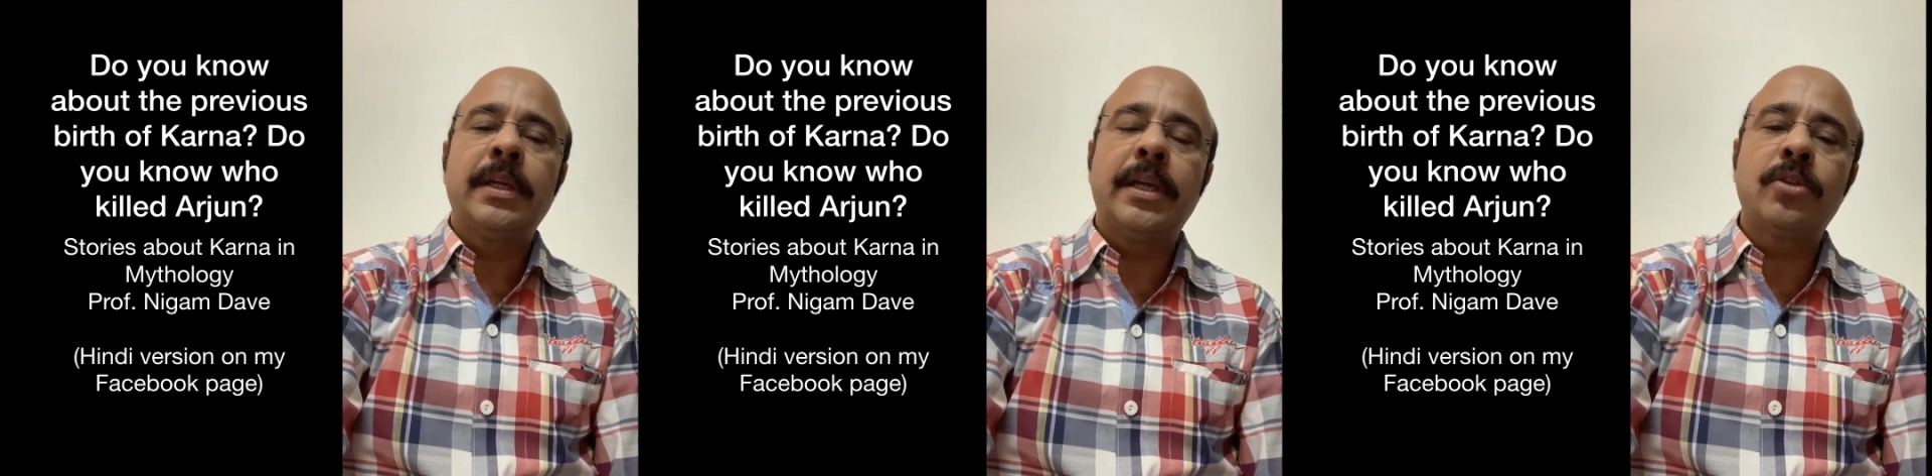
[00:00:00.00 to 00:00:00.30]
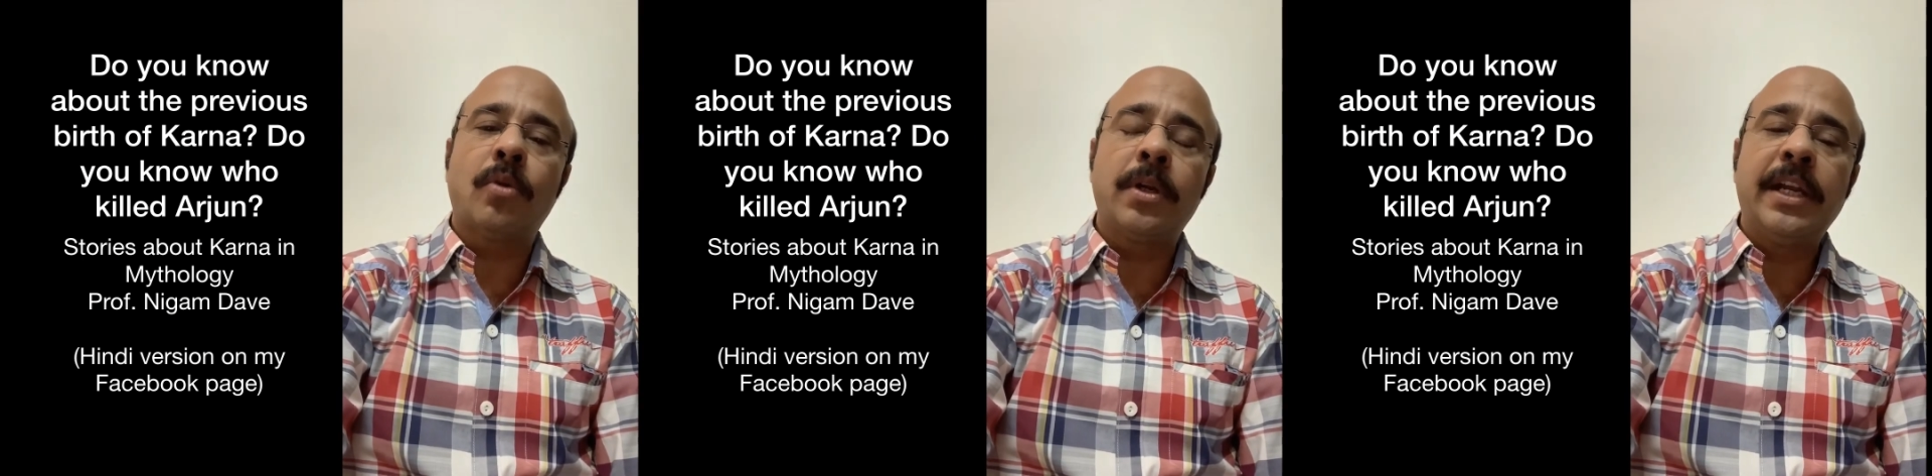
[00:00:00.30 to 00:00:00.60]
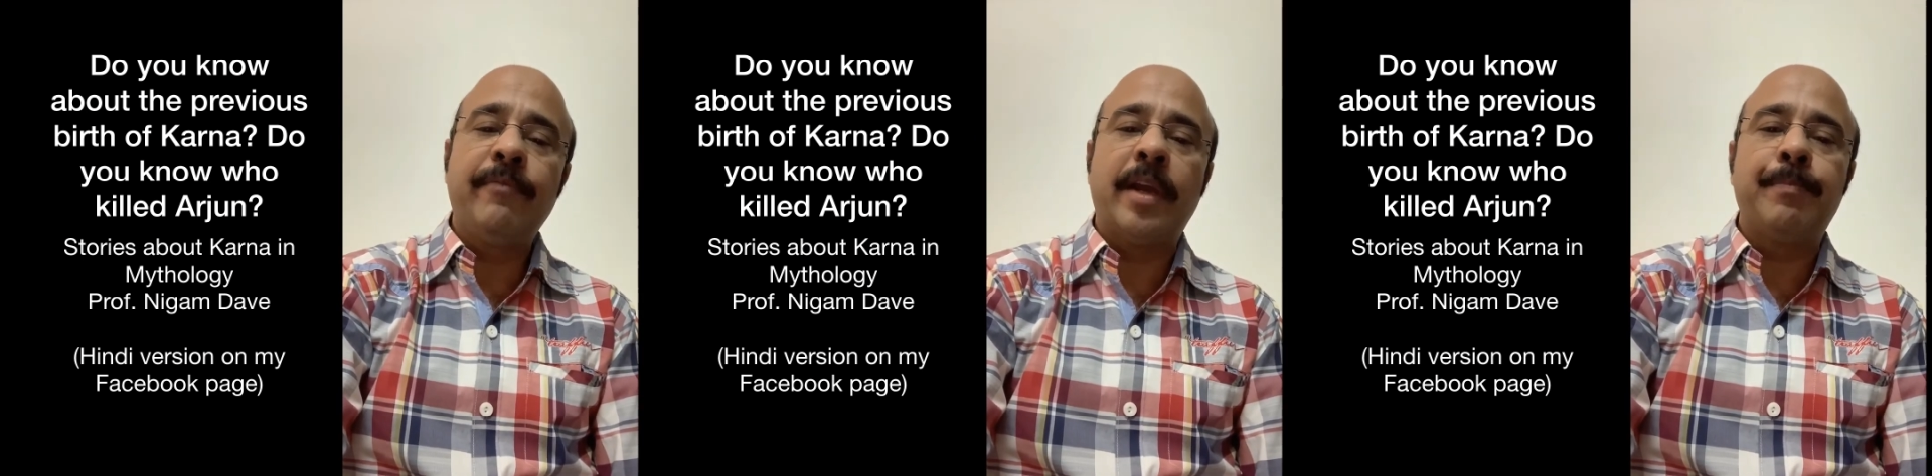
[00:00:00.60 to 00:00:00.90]
His
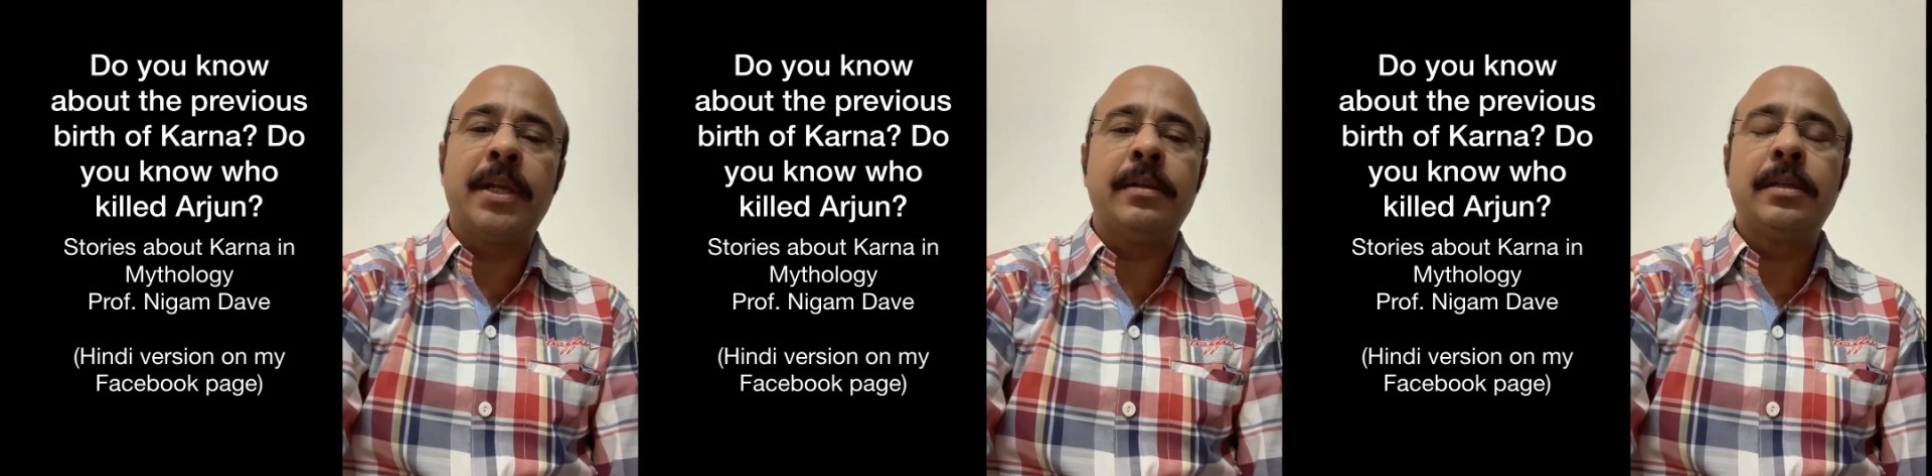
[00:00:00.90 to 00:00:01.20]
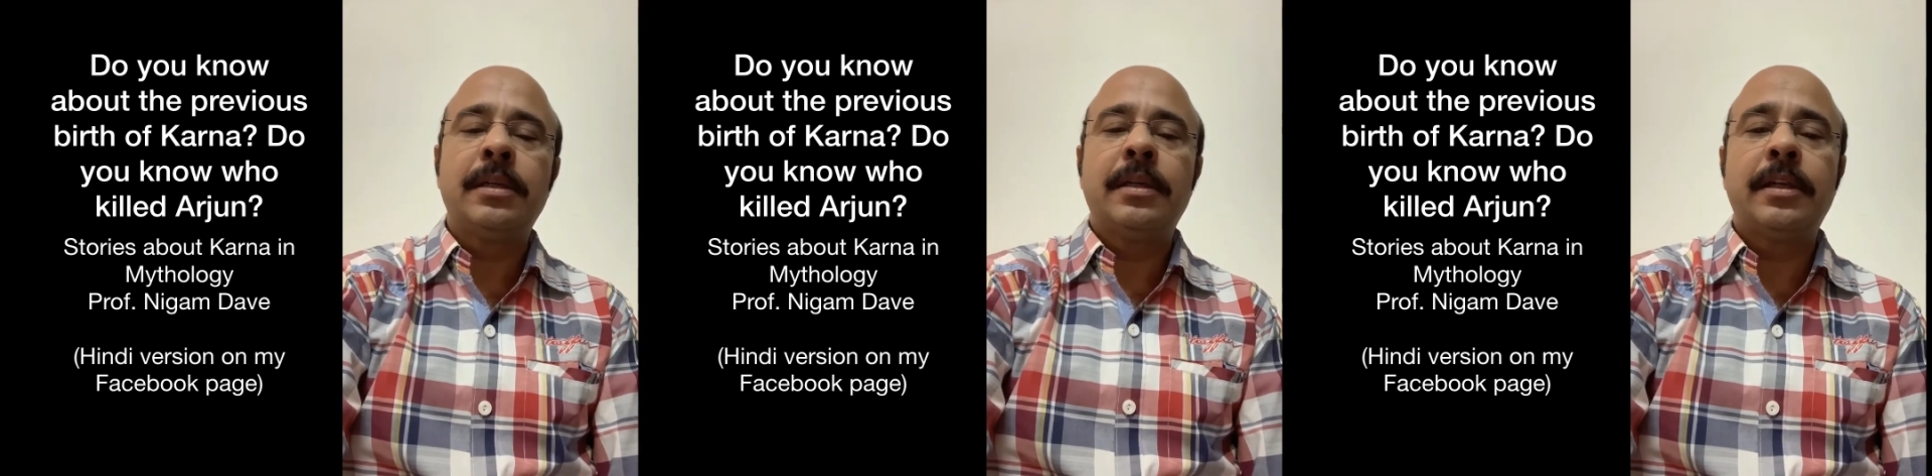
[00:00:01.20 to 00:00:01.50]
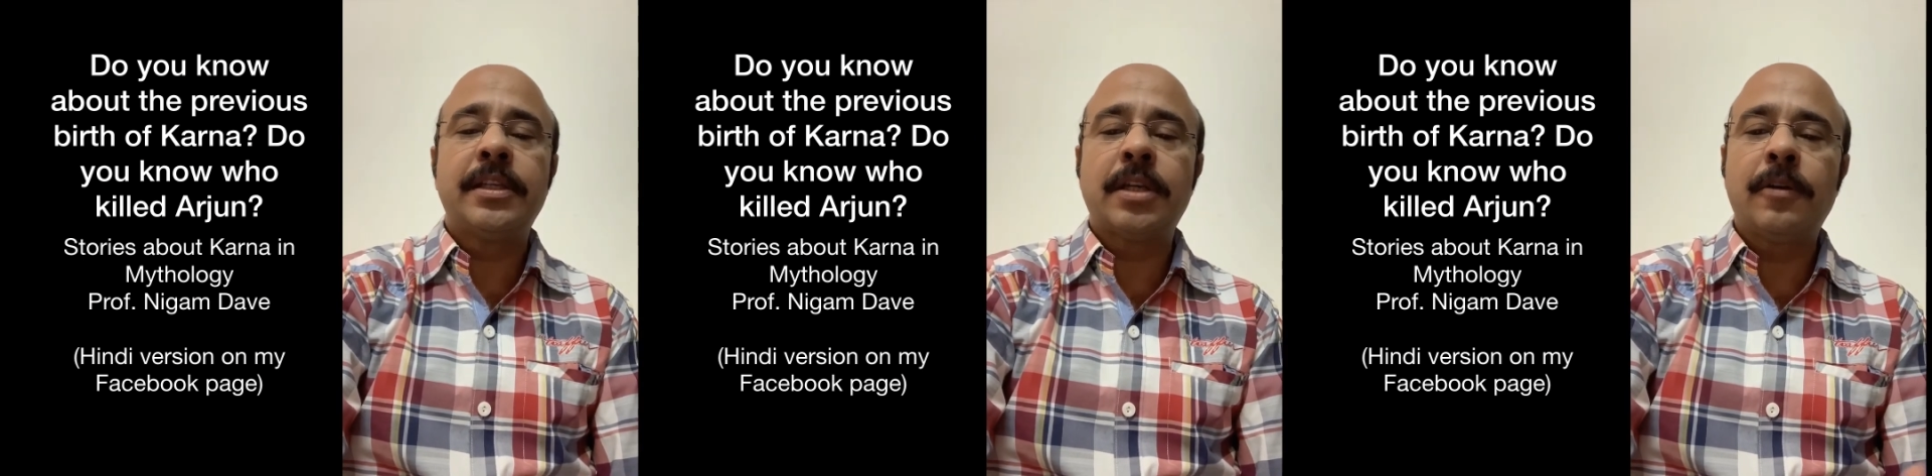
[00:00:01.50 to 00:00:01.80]
only weapon,
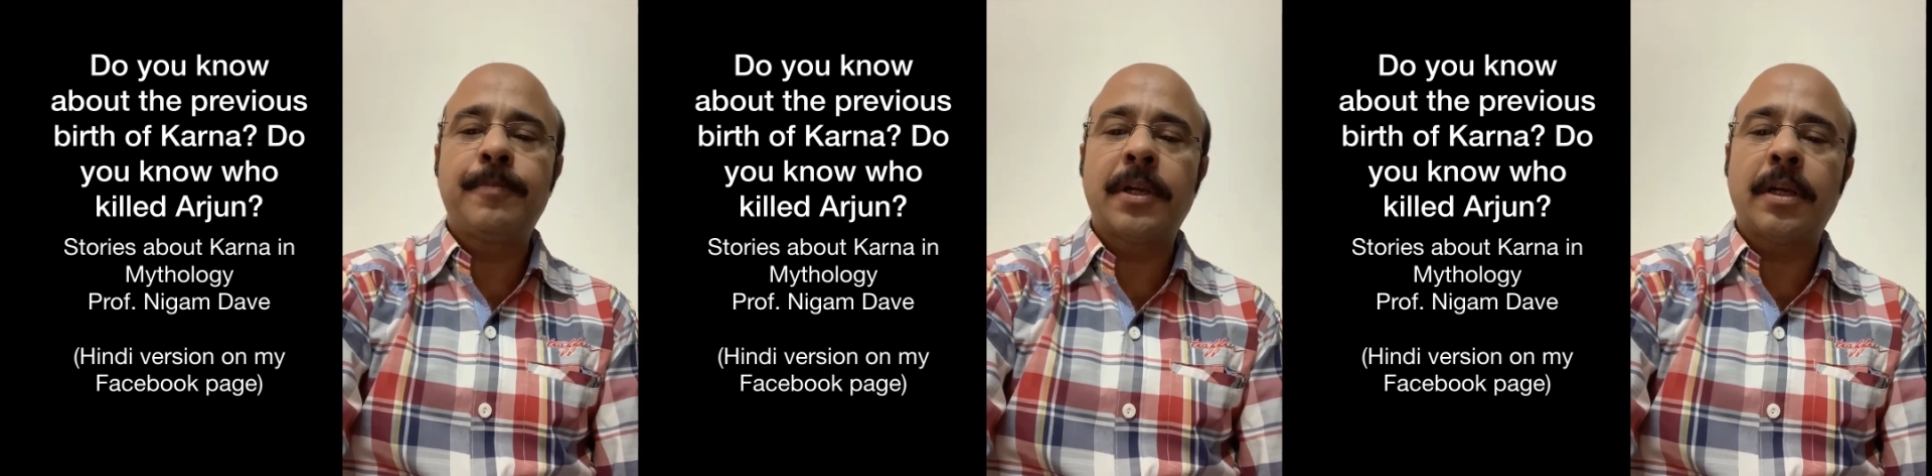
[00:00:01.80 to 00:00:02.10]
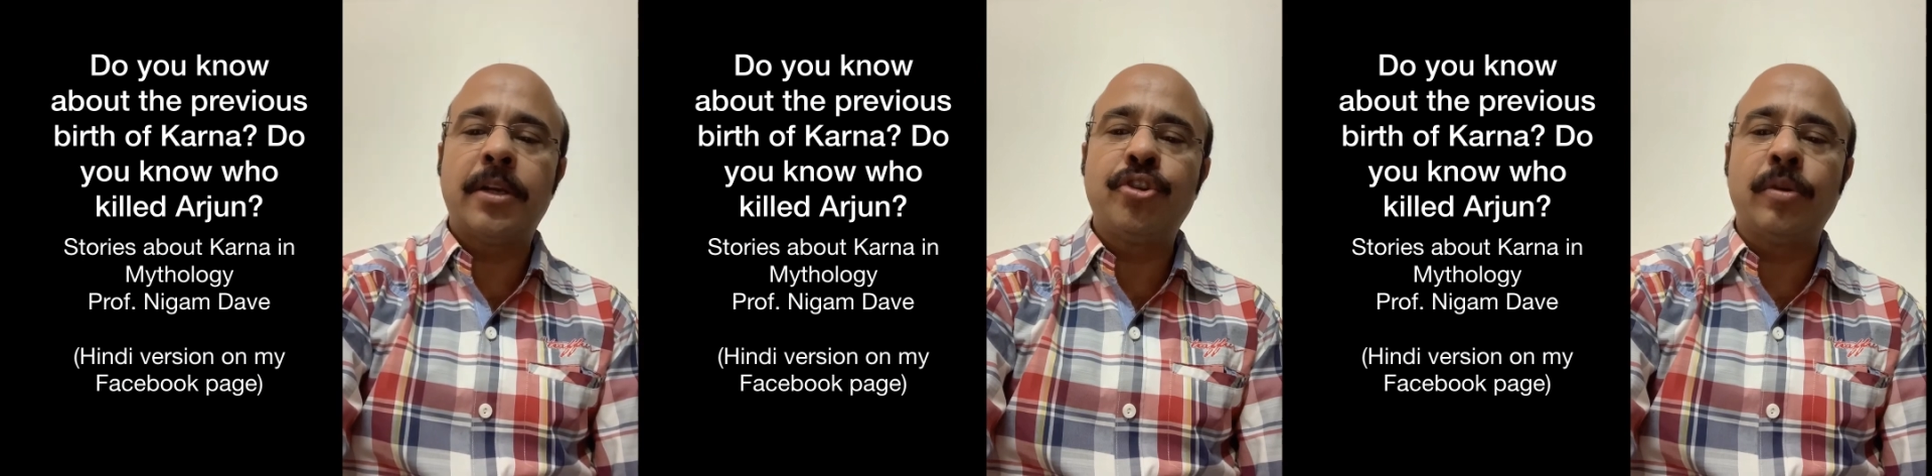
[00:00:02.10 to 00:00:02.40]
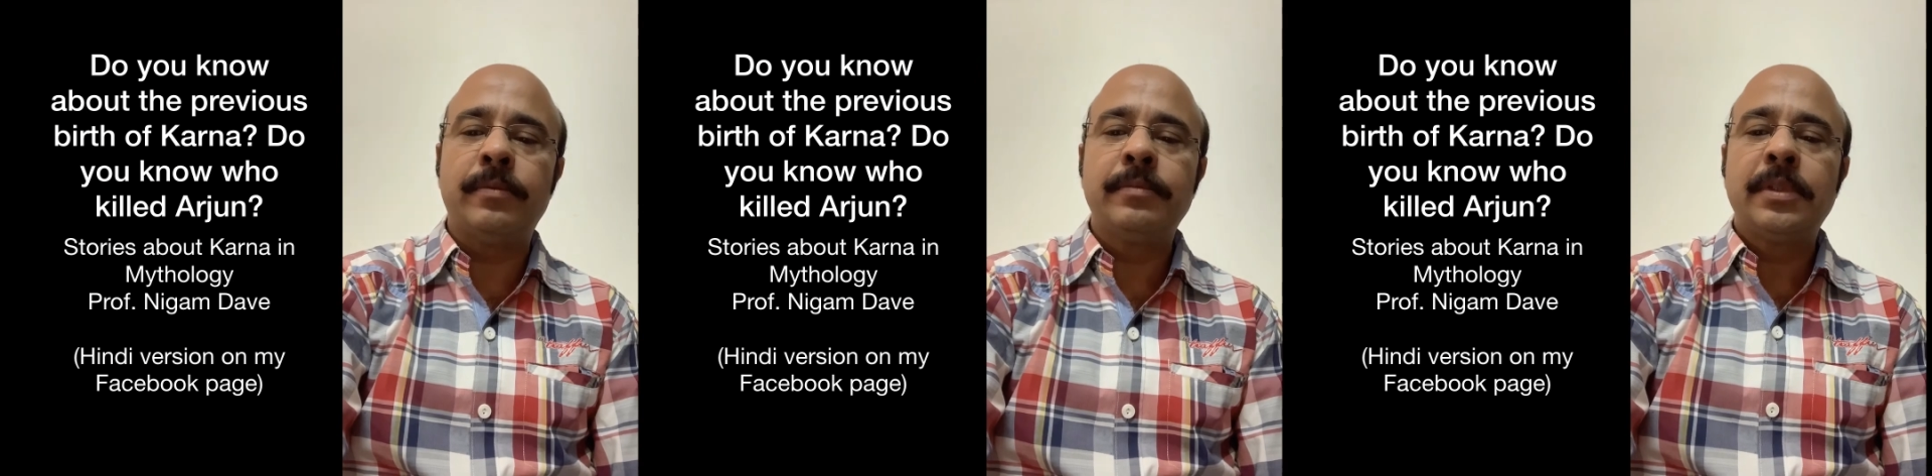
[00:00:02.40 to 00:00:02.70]
reserved for
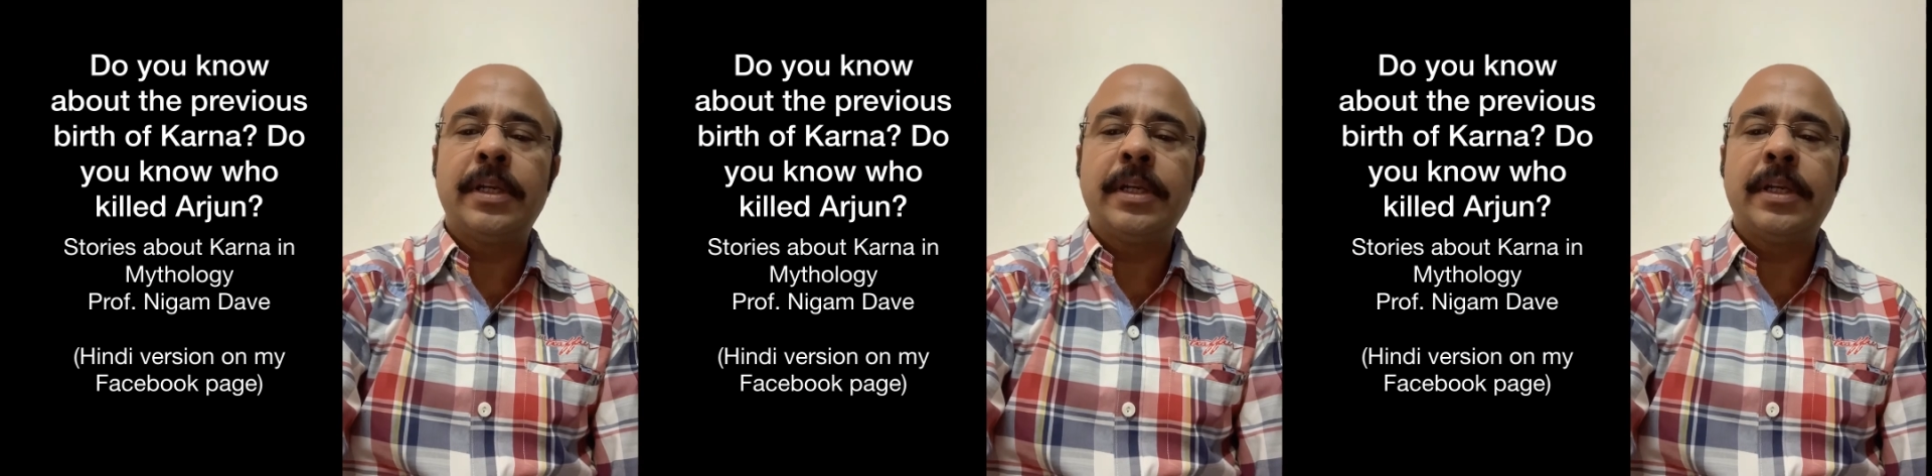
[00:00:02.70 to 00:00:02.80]
Arjun,